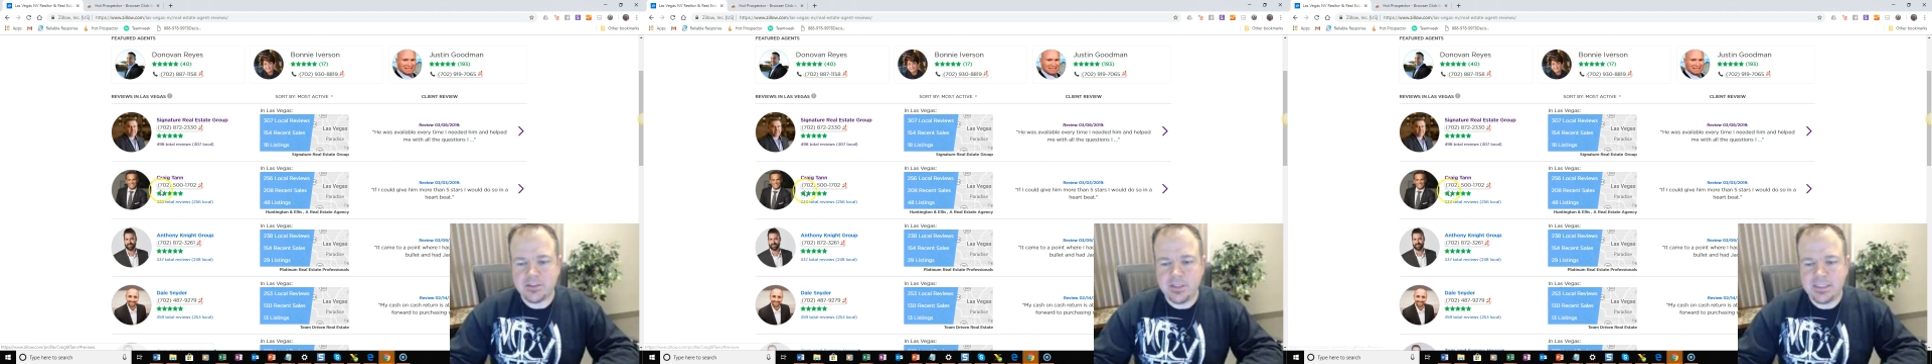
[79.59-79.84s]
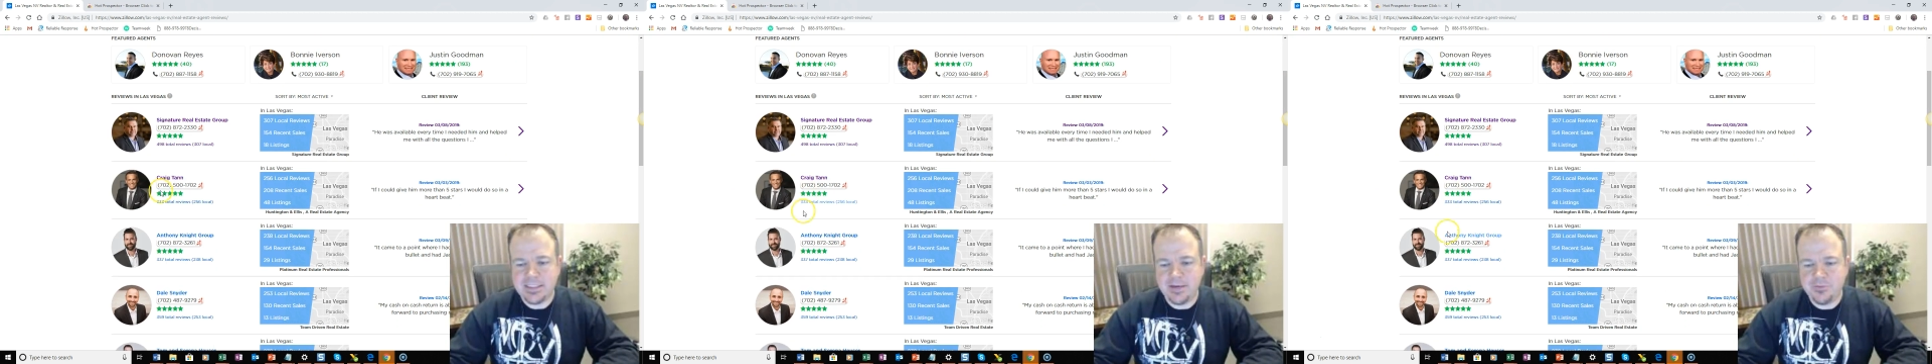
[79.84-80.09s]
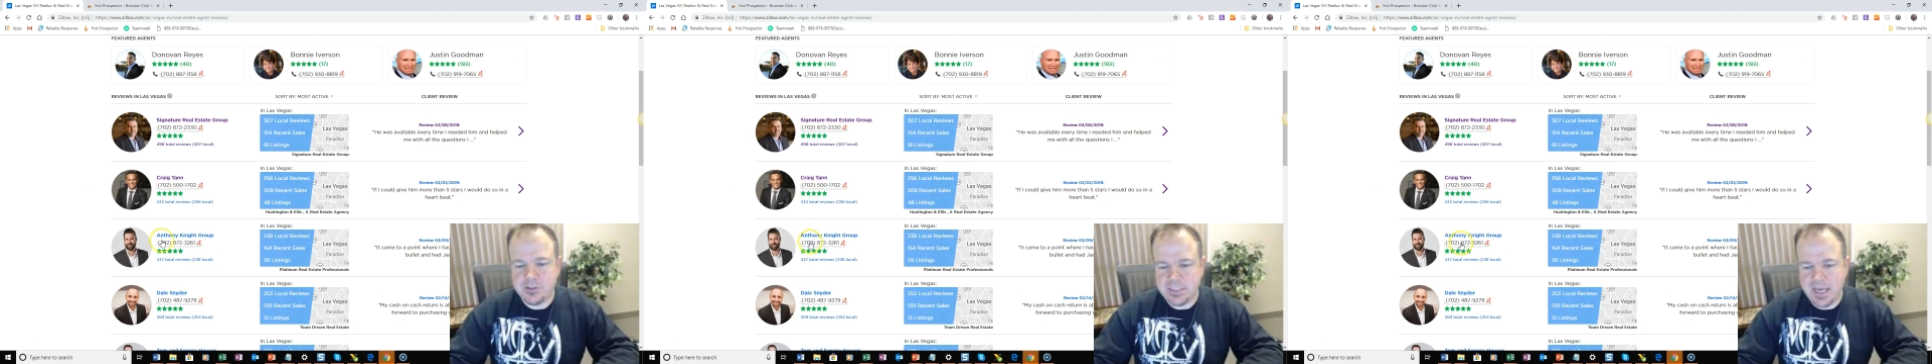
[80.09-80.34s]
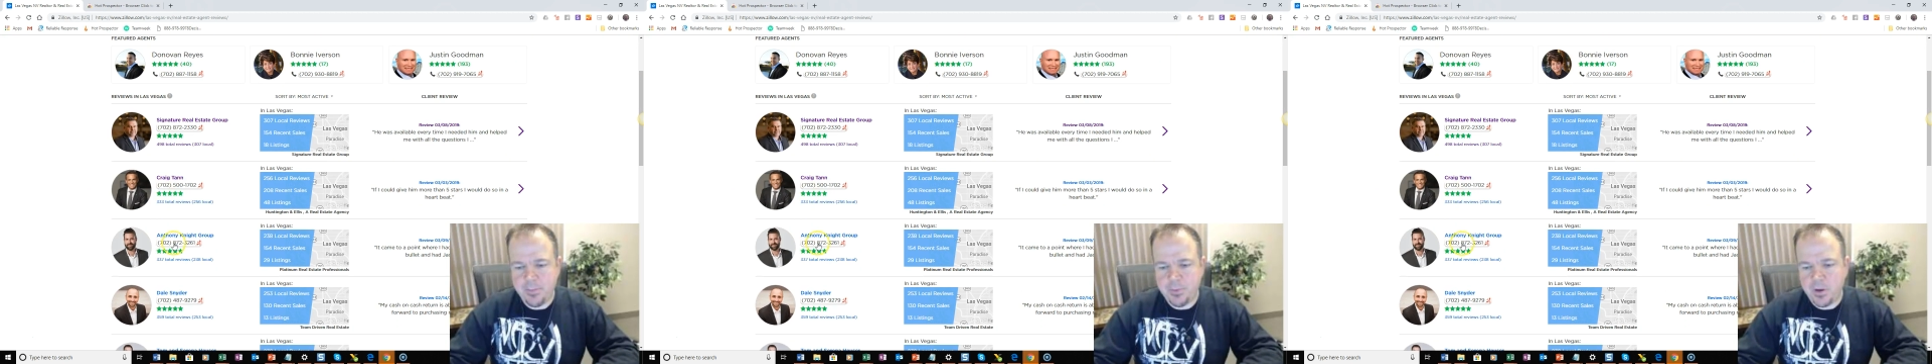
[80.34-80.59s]
So let's say, for
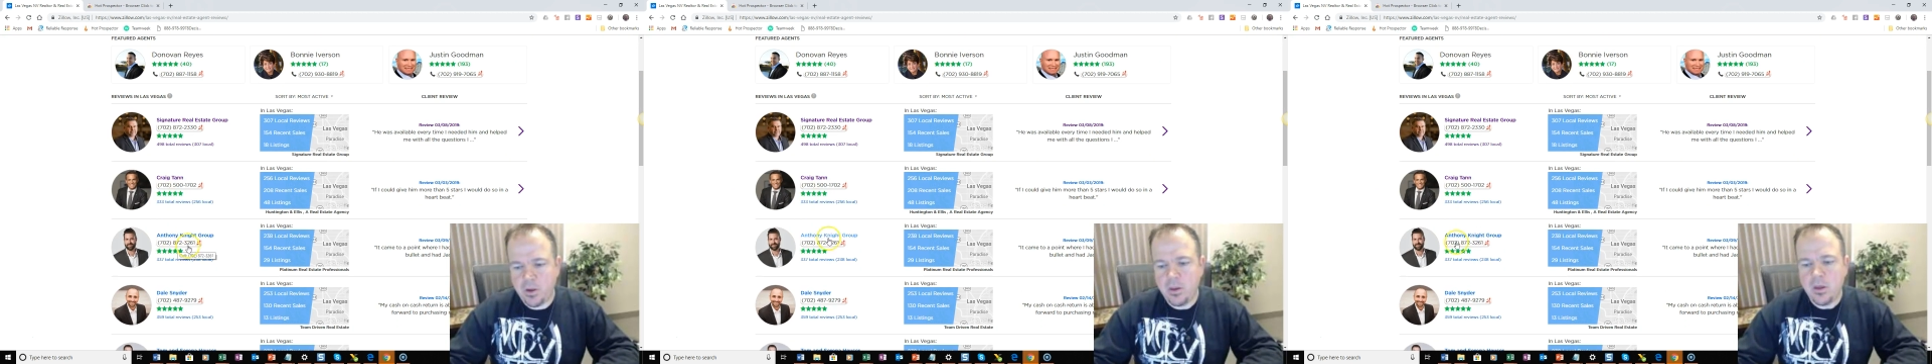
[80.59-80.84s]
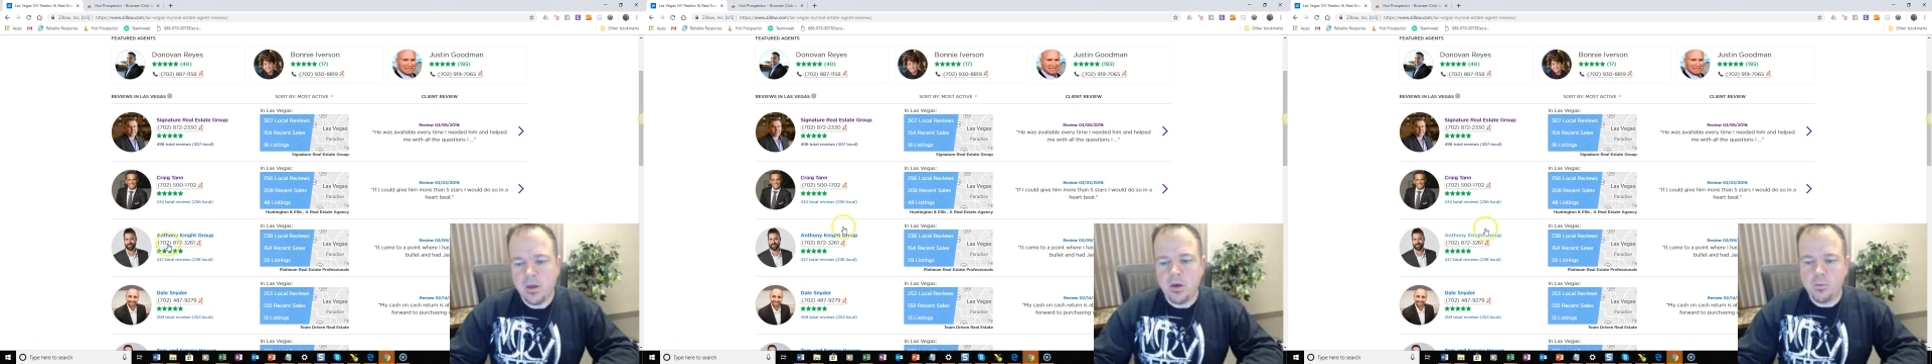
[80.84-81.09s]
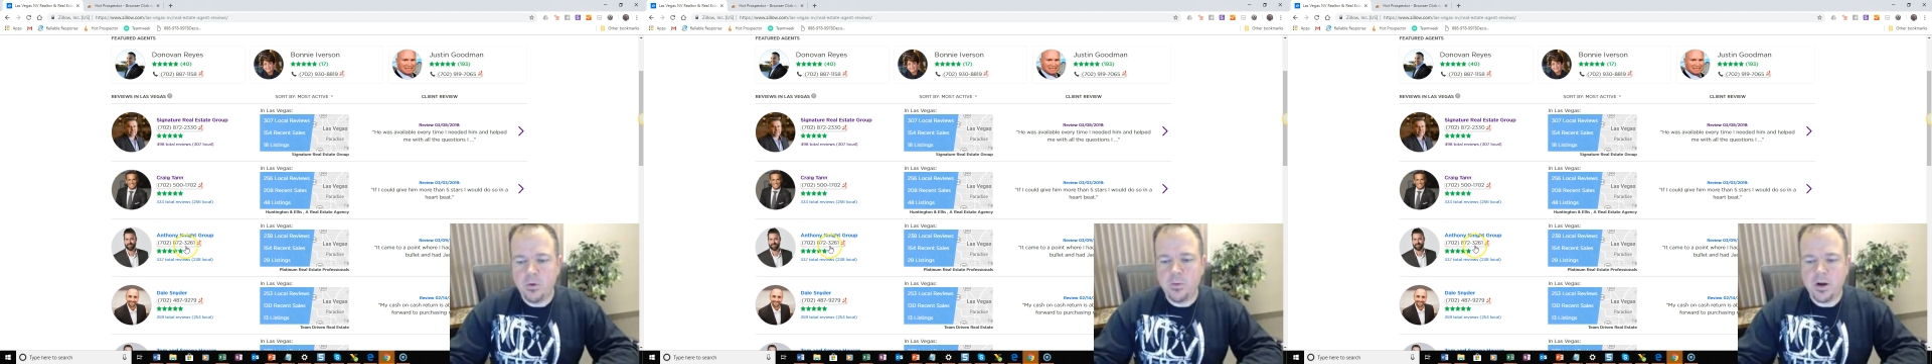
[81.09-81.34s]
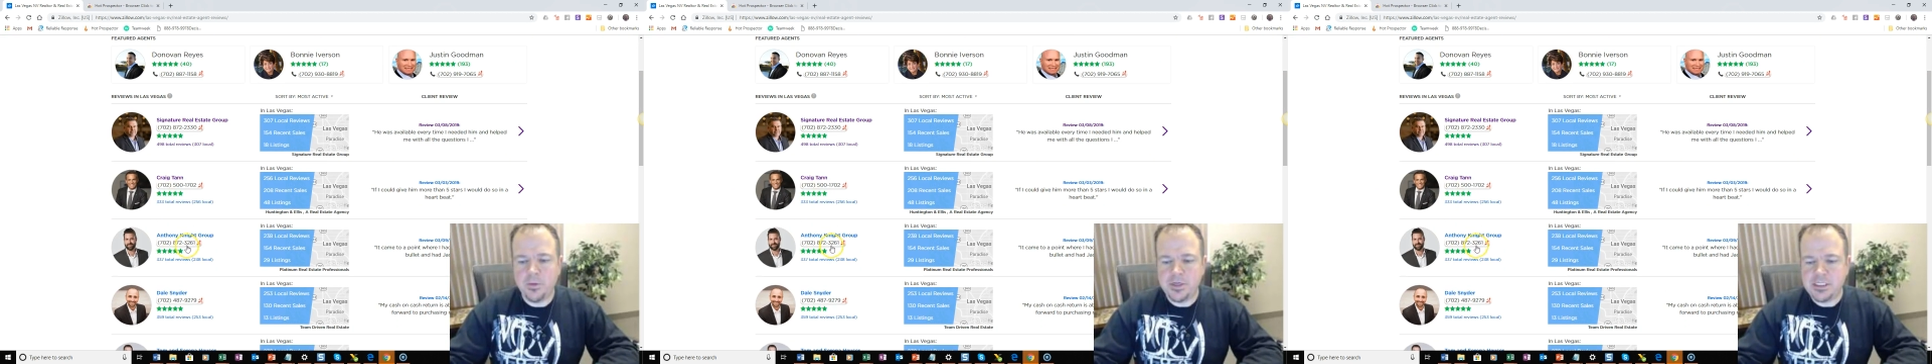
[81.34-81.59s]
example, we
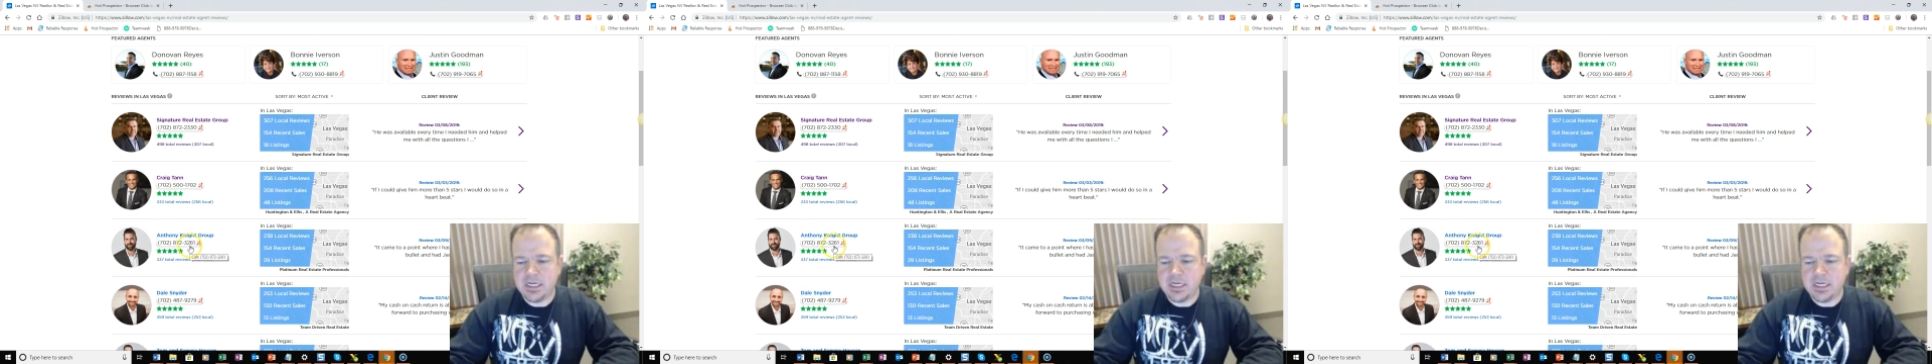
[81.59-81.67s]
want to reach